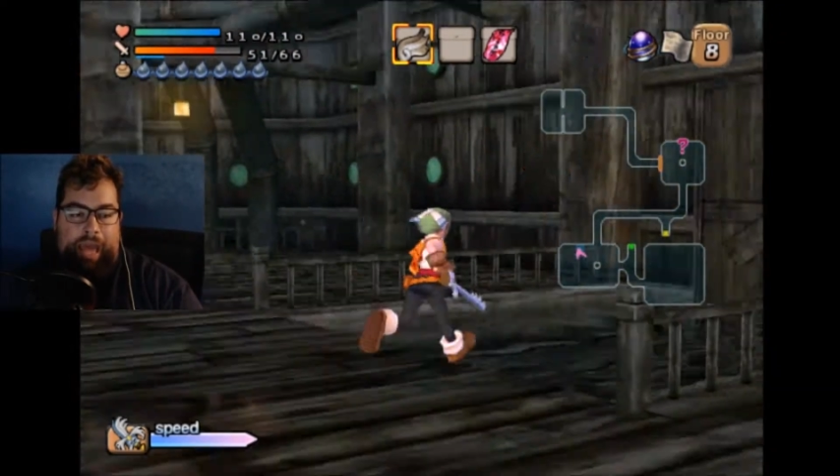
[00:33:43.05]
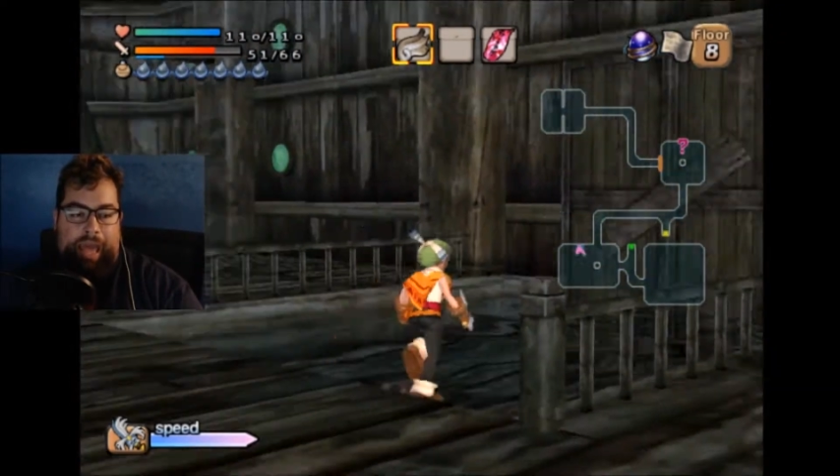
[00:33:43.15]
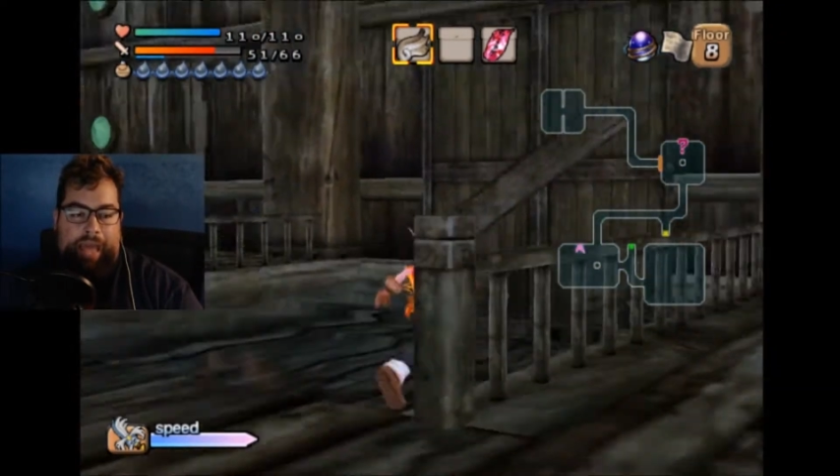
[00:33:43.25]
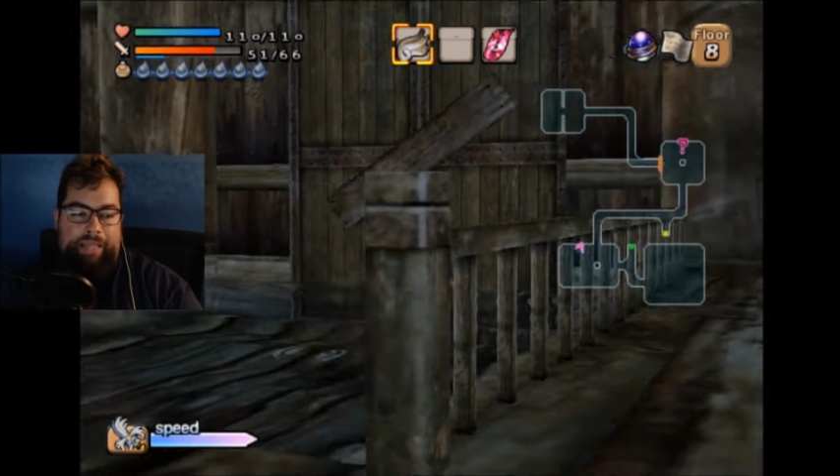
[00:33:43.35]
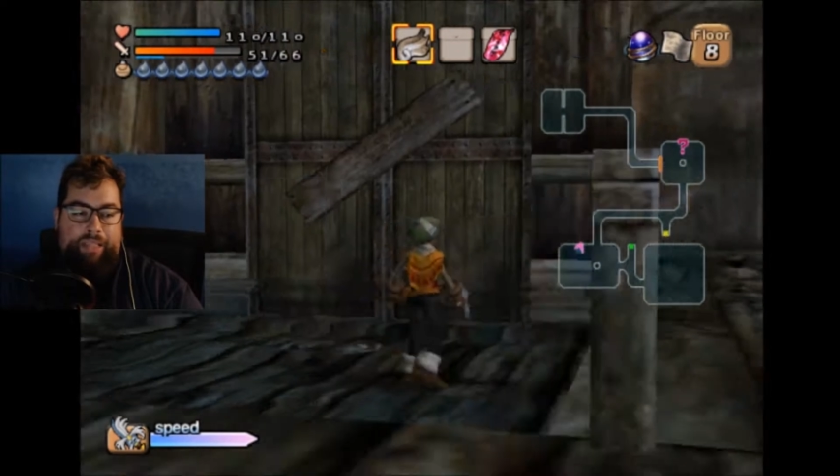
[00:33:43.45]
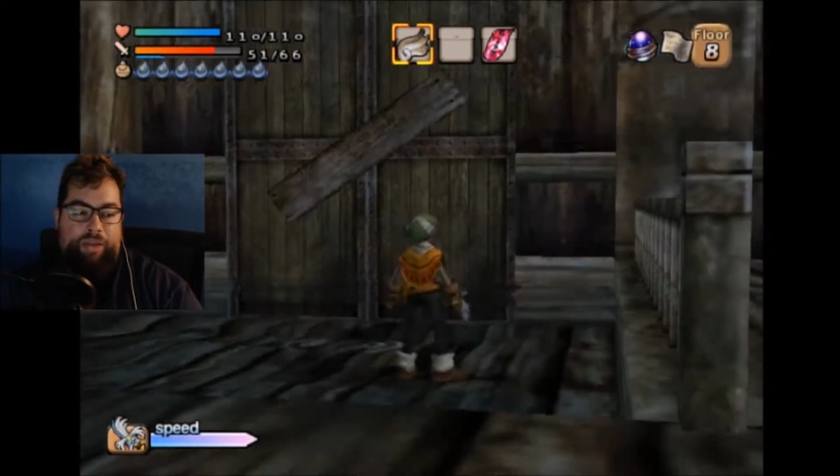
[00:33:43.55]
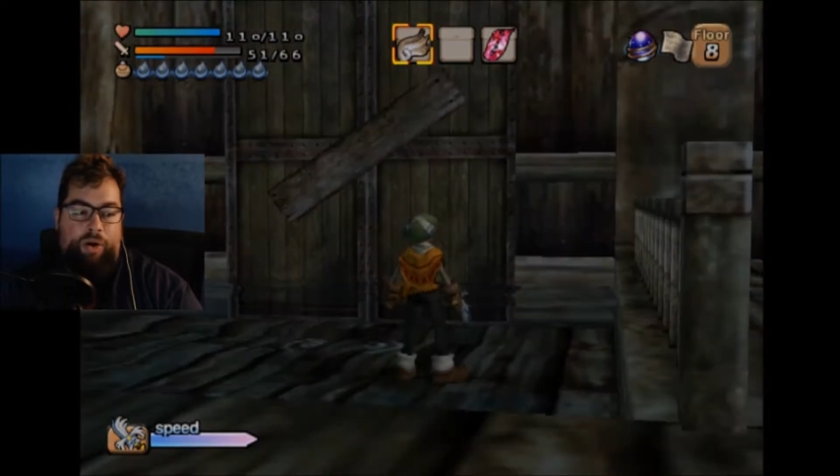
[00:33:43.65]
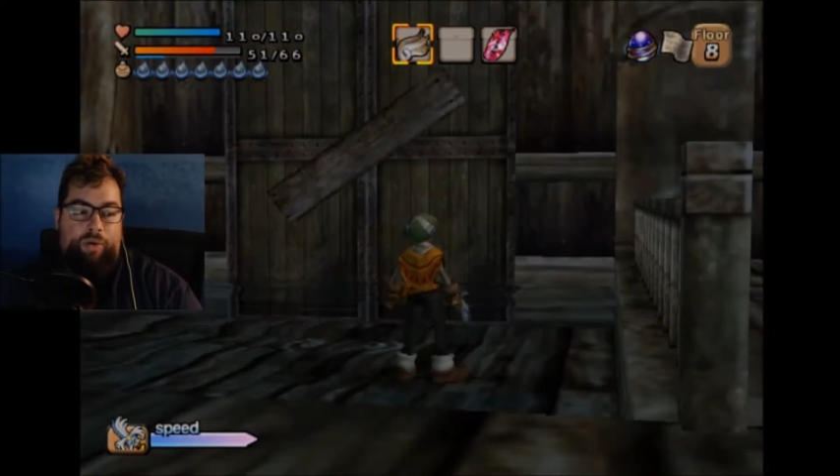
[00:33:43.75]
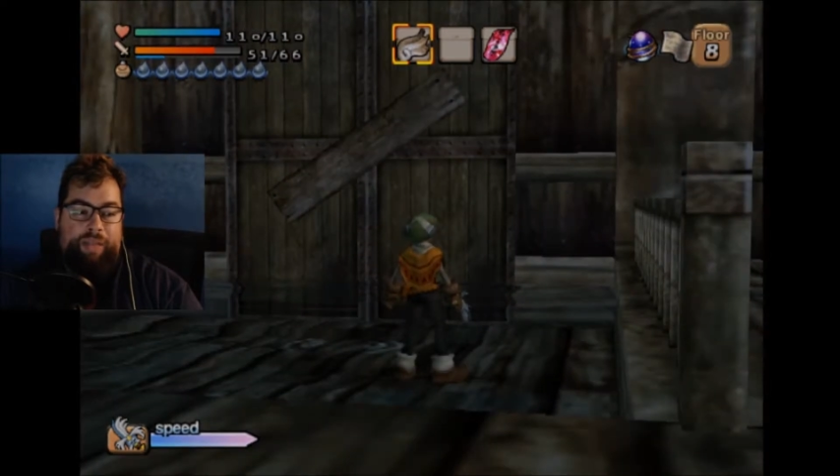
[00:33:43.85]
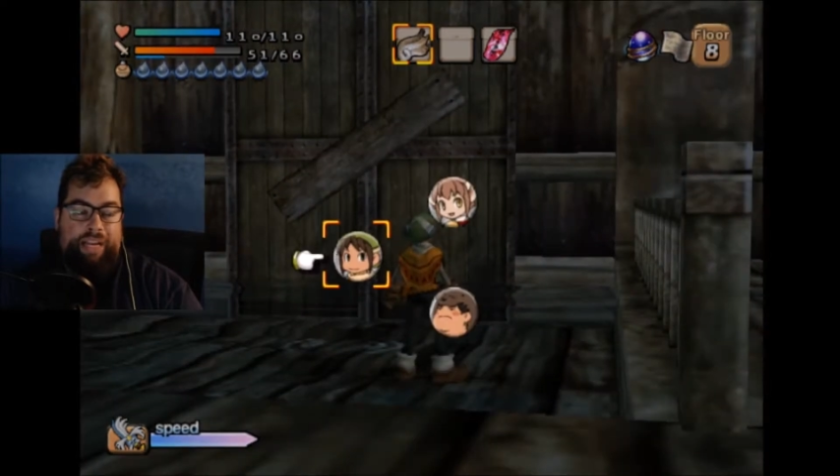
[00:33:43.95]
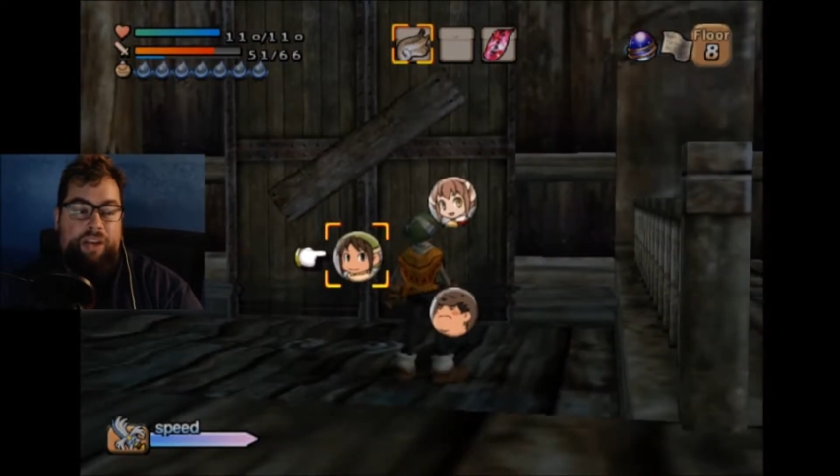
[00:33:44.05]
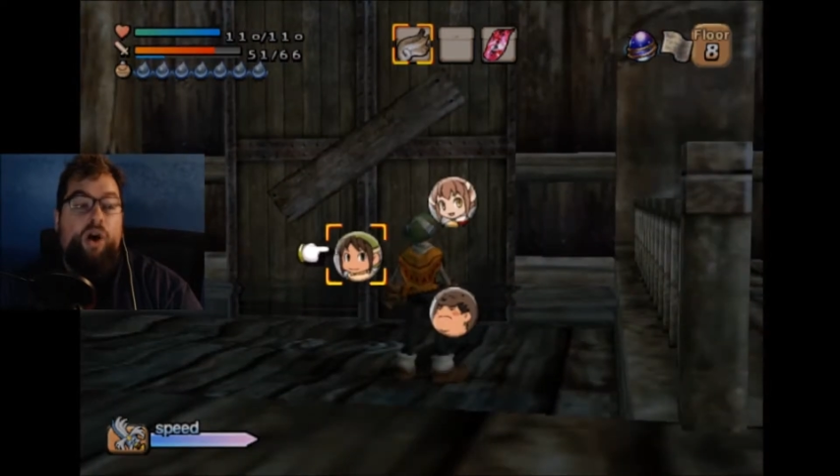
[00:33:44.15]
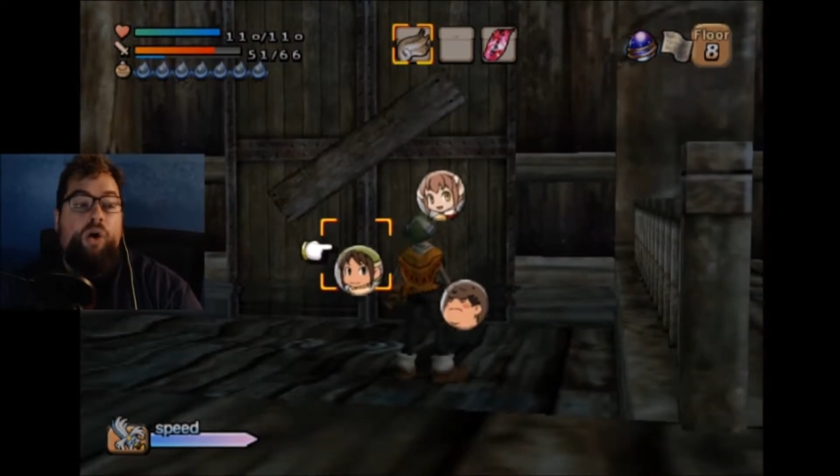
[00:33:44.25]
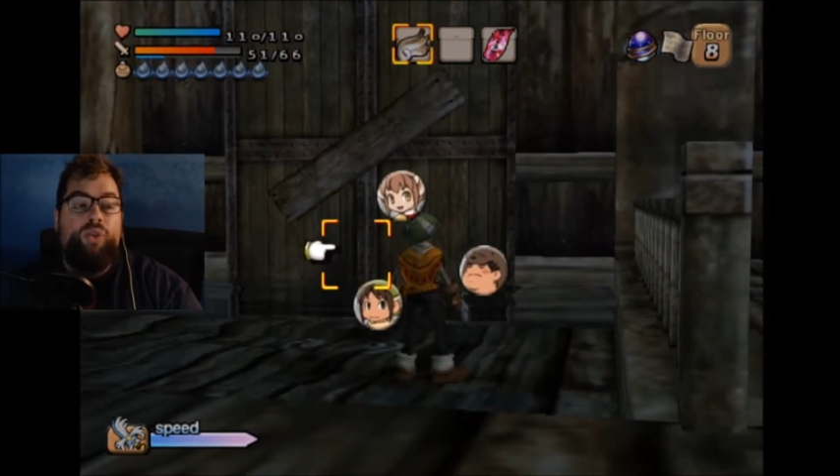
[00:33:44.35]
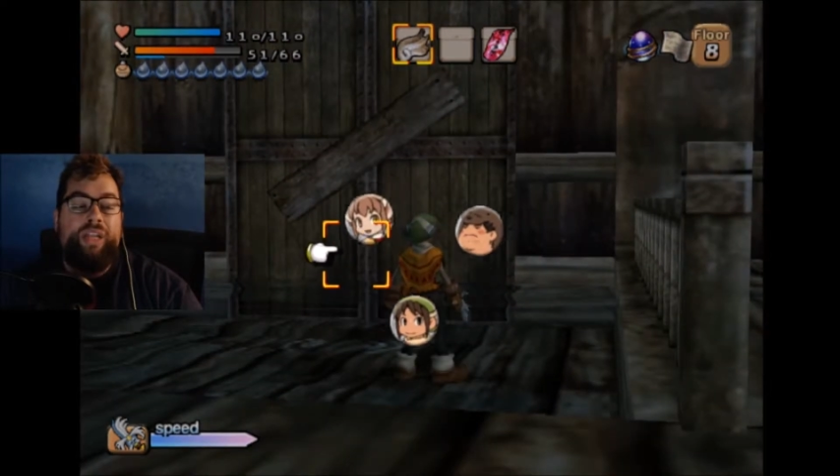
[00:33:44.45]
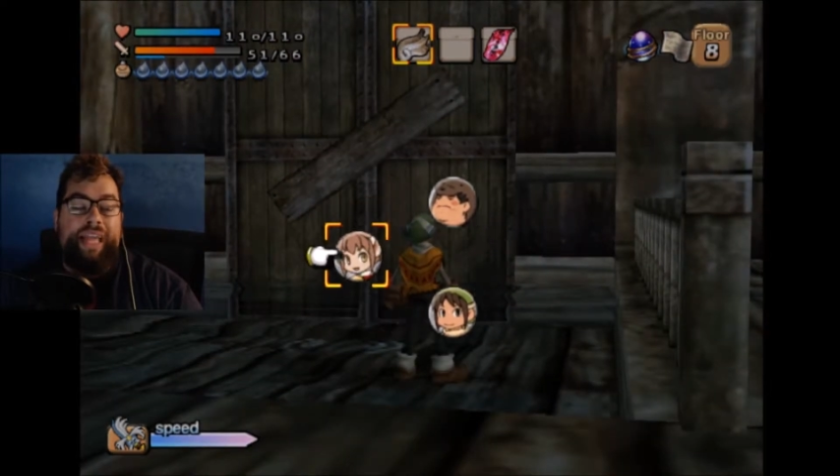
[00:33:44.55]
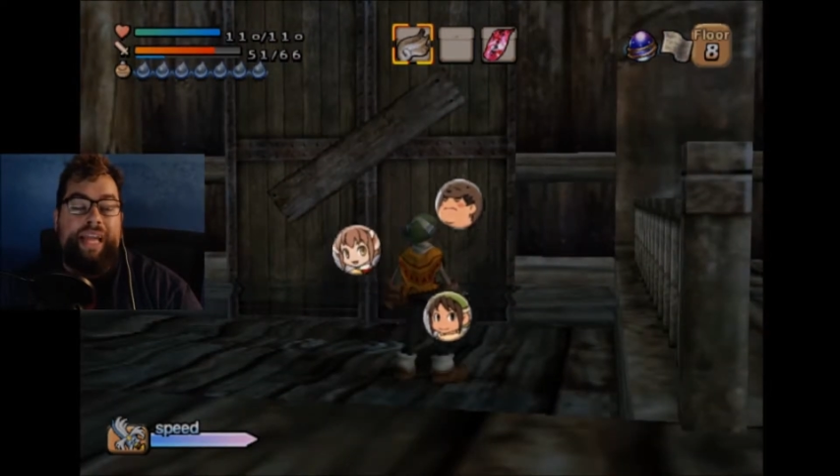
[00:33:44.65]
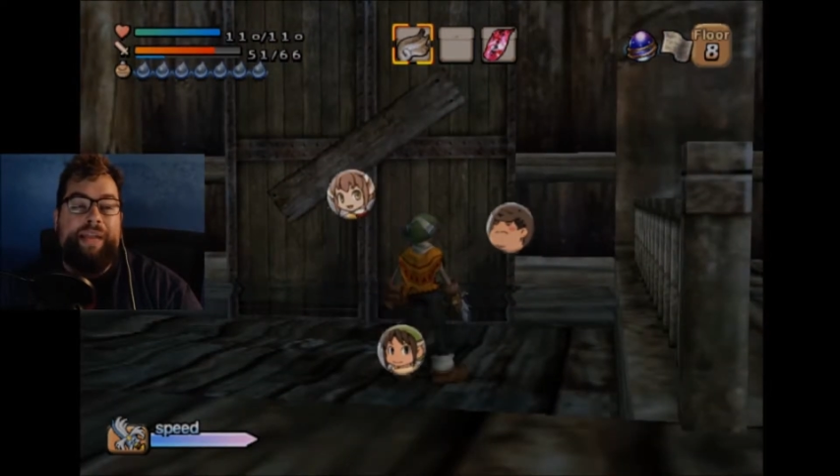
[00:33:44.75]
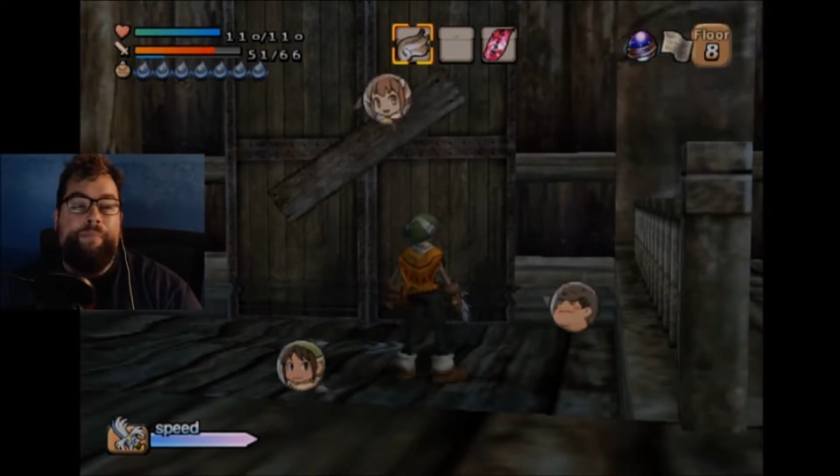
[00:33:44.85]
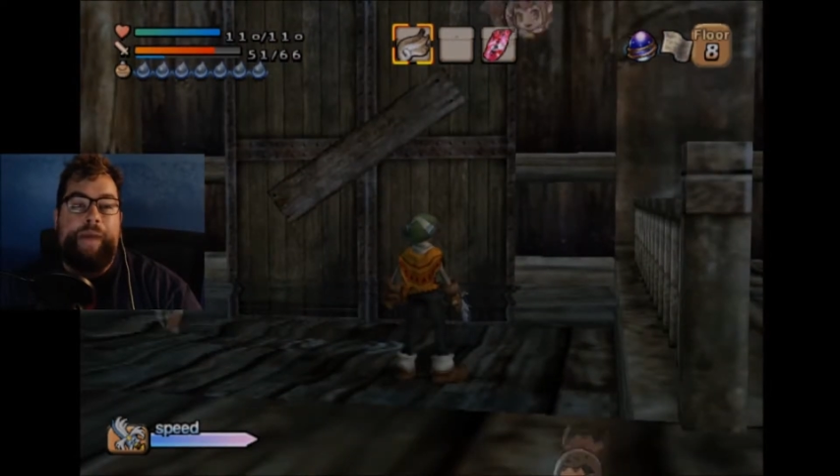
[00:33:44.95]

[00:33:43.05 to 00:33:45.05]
and so they know that they can